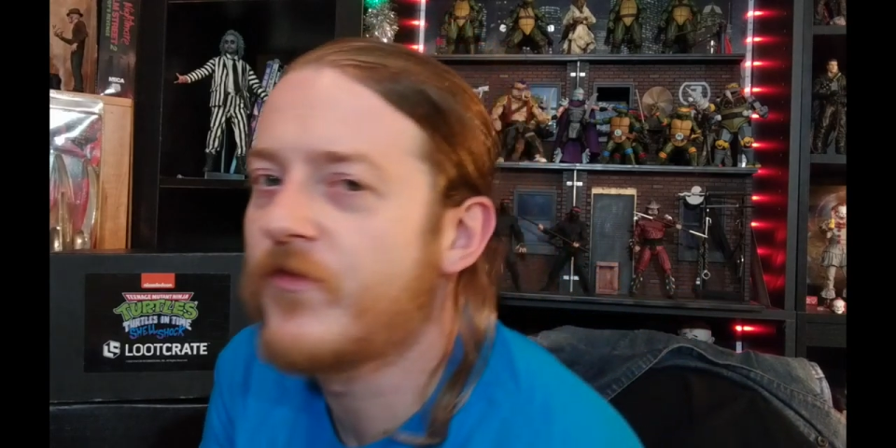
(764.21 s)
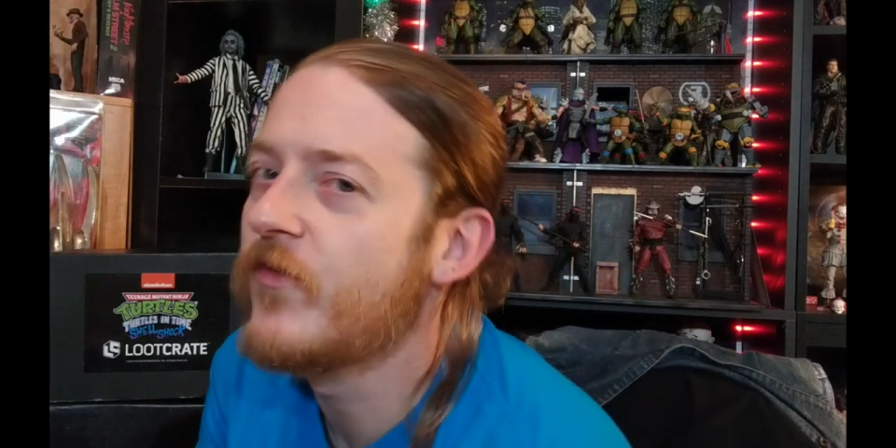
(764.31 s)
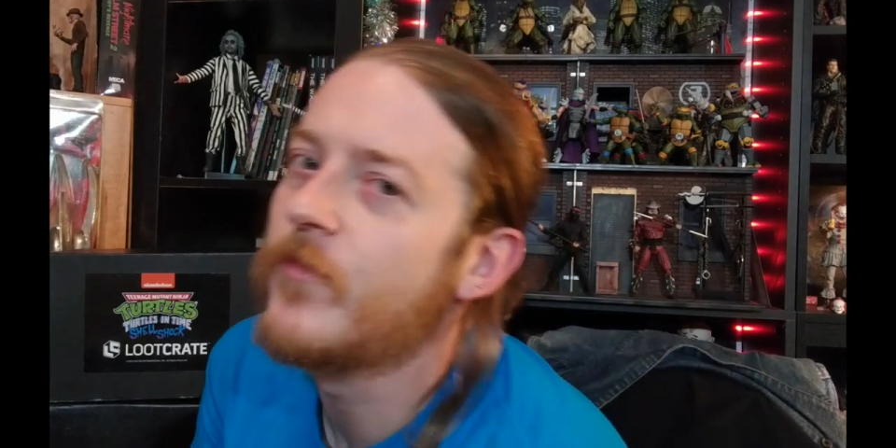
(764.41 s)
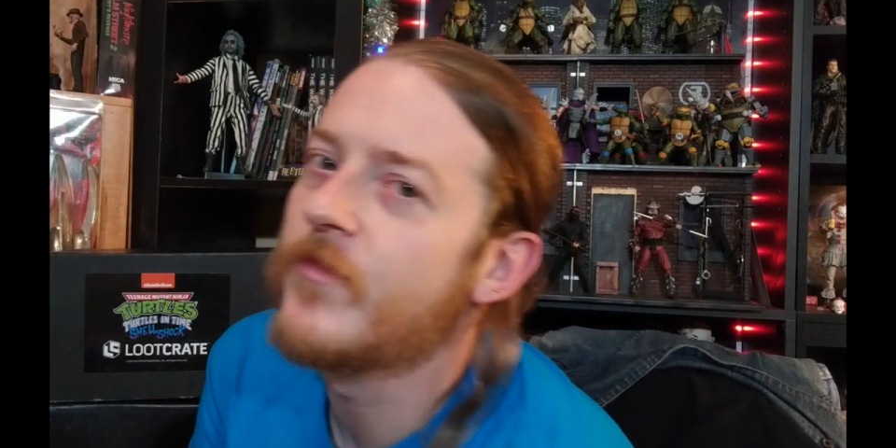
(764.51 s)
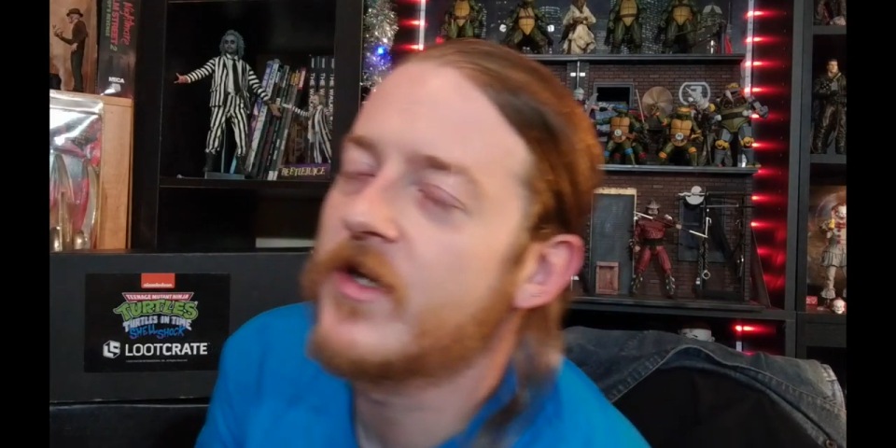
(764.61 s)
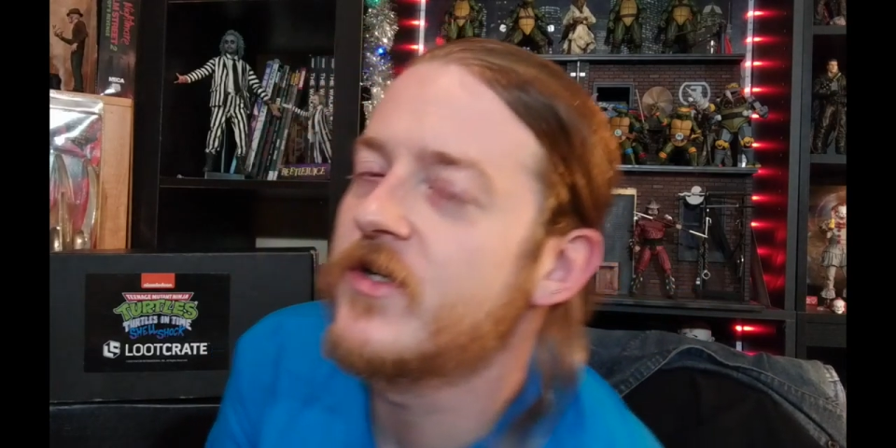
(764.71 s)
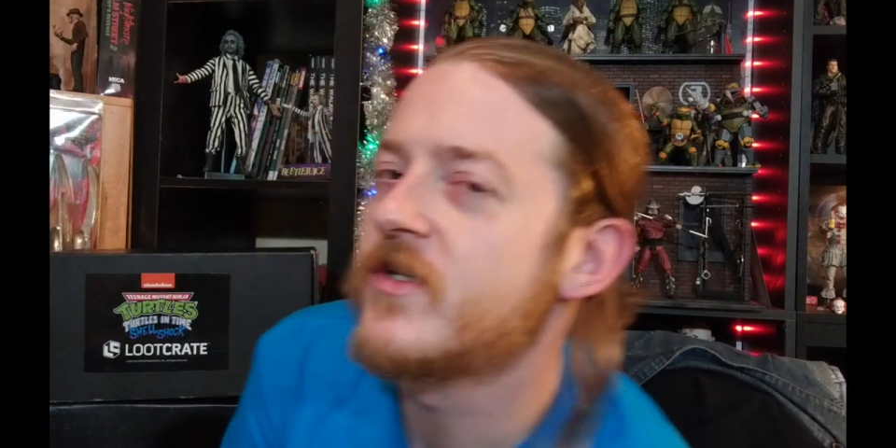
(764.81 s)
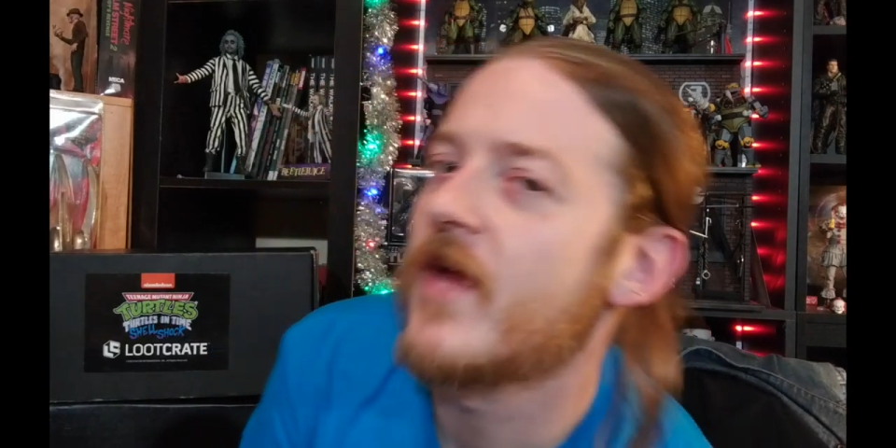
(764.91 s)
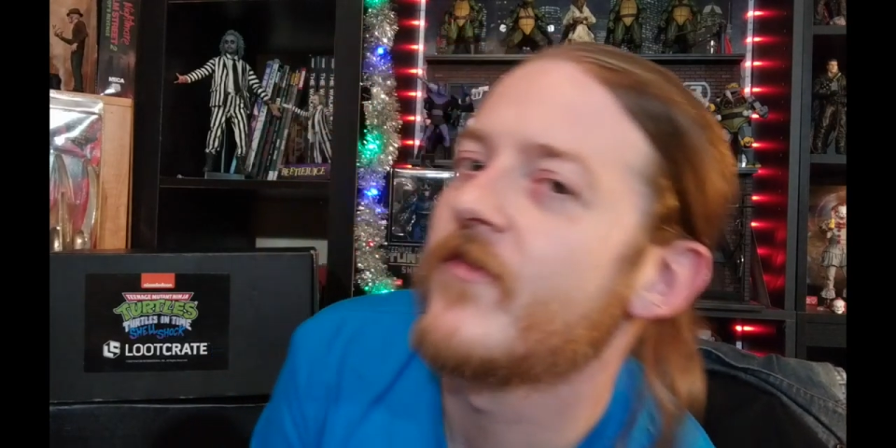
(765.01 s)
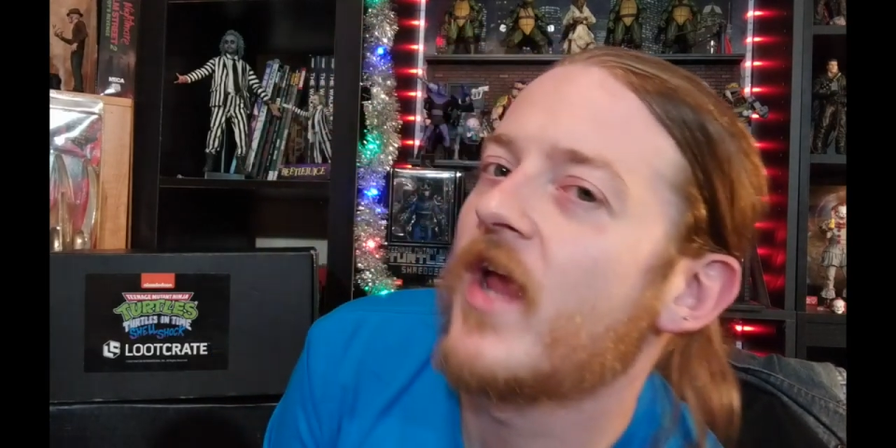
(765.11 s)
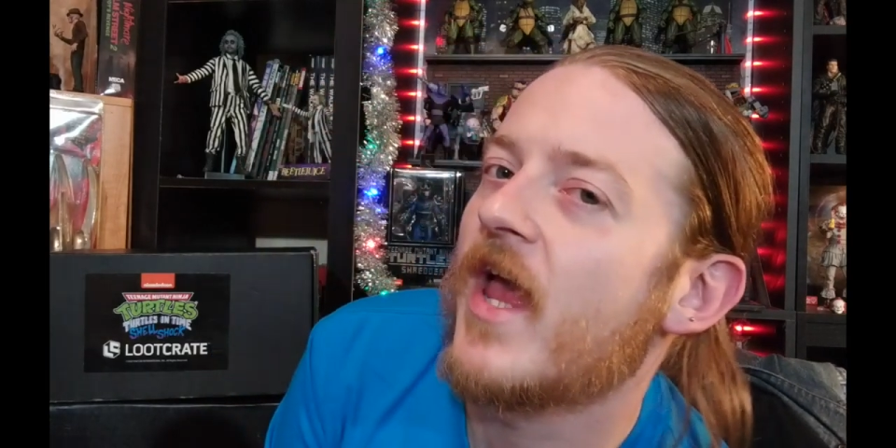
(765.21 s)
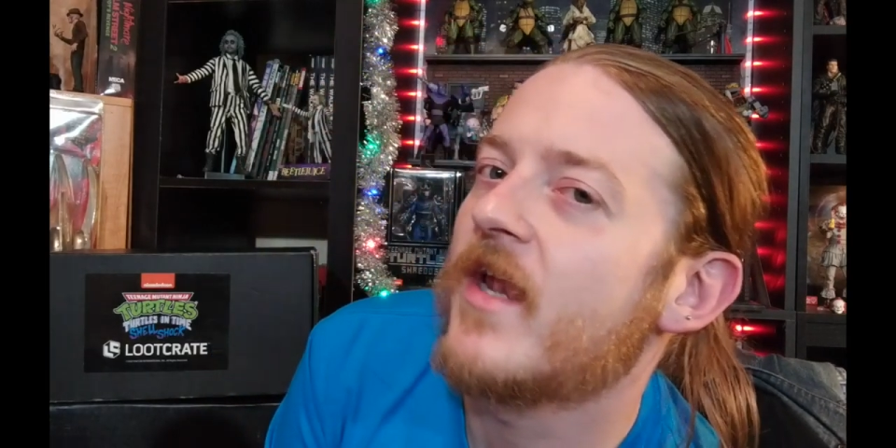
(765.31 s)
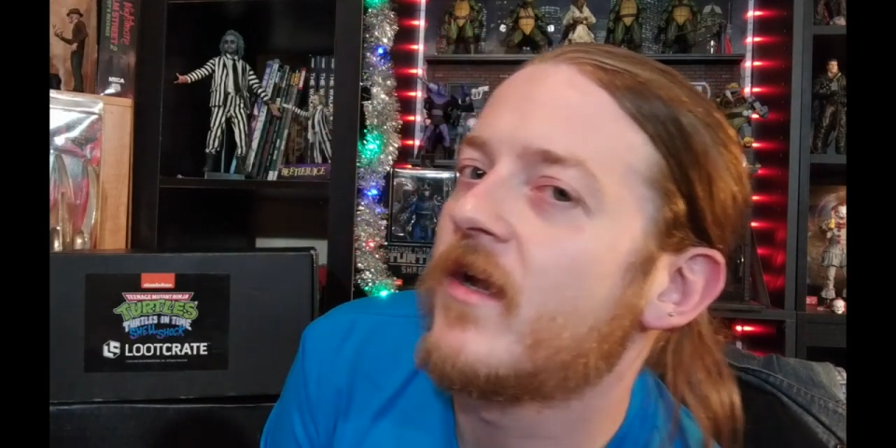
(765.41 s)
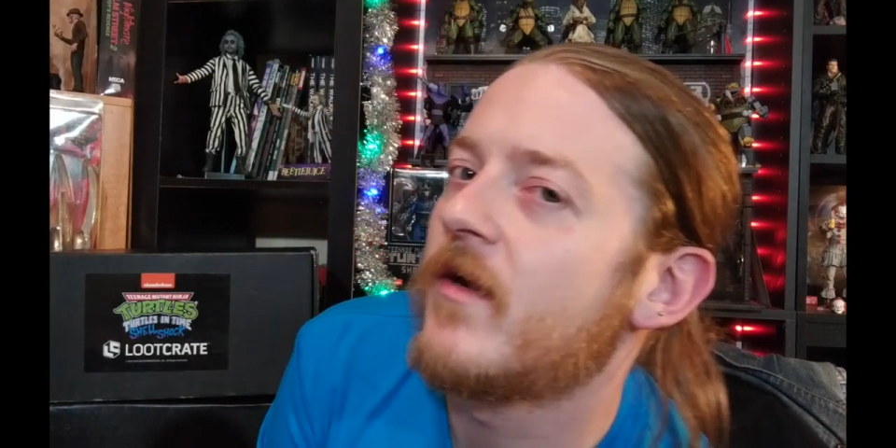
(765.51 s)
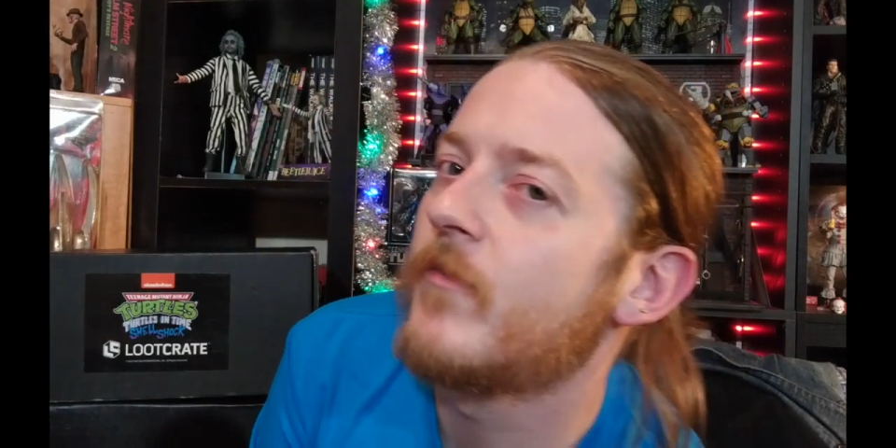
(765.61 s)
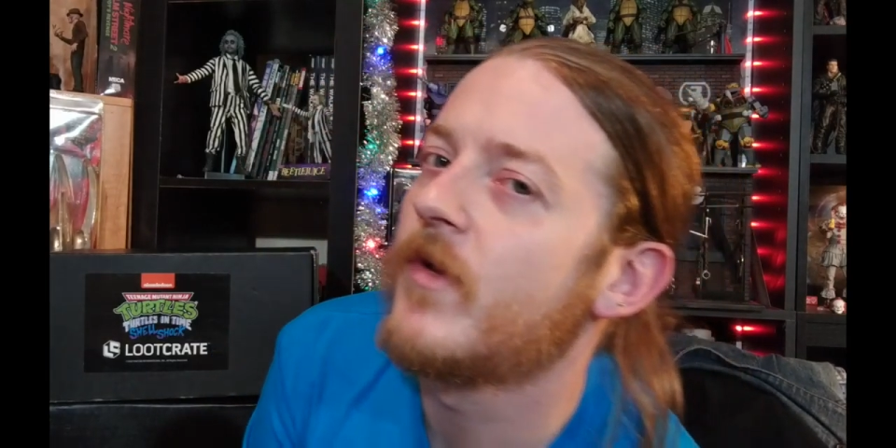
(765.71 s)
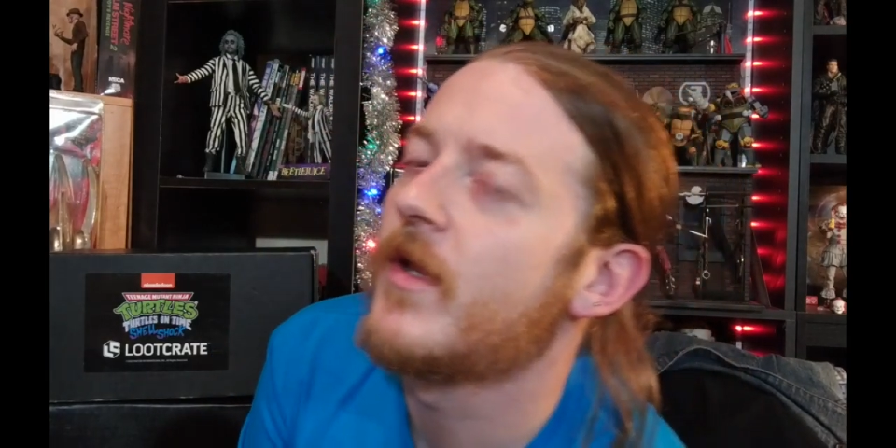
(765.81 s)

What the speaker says: filmed and I just haven't edited them